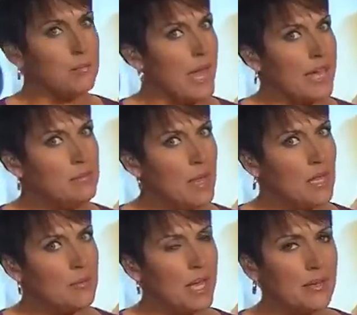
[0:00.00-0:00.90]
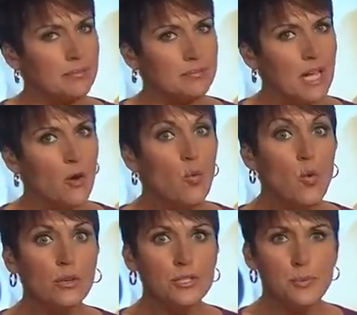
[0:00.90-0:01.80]
Bad mailman. A
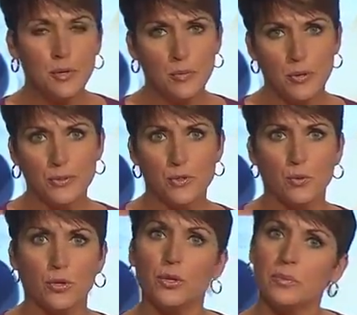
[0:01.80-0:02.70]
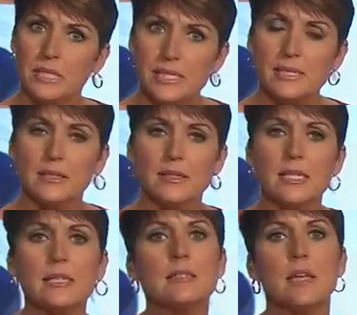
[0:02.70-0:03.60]
Warrensburg postal worker pleads
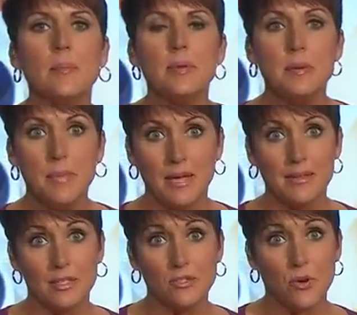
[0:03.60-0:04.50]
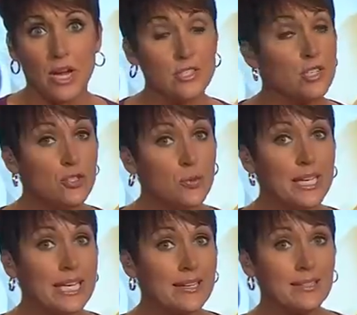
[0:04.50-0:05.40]
guilty to dumping mail in the trash and
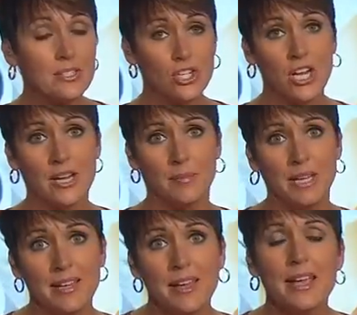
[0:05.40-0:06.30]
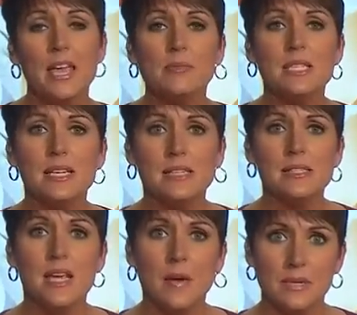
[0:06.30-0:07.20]
drinking on the job.
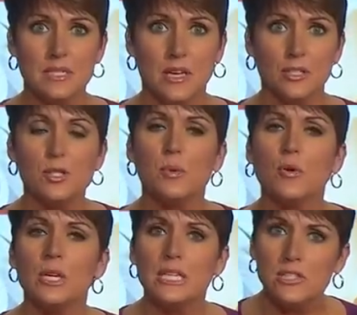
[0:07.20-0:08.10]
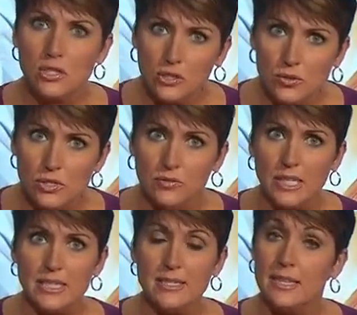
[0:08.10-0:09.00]
KBC9's Scott McDonald spoke
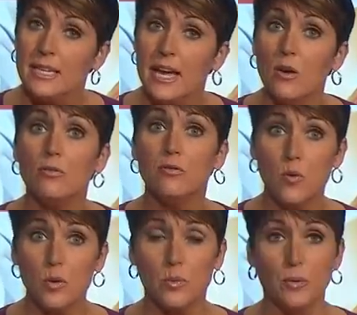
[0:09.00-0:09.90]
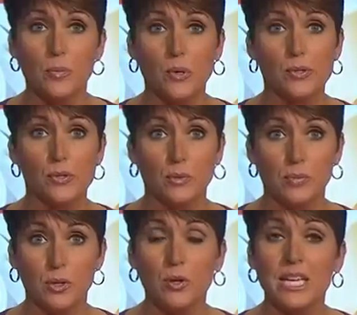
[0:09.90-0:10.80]
exclusively to the now former postal
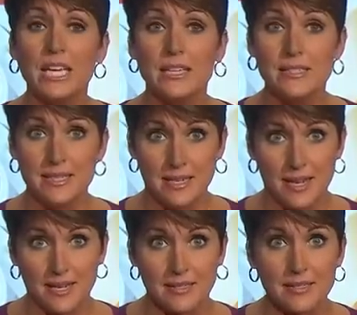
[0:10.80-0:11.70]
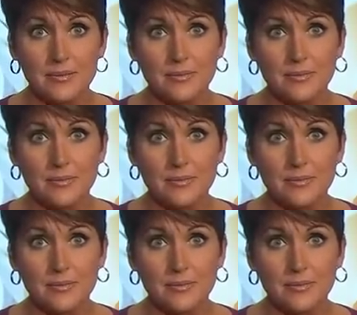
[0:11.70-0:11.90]
employee tonight.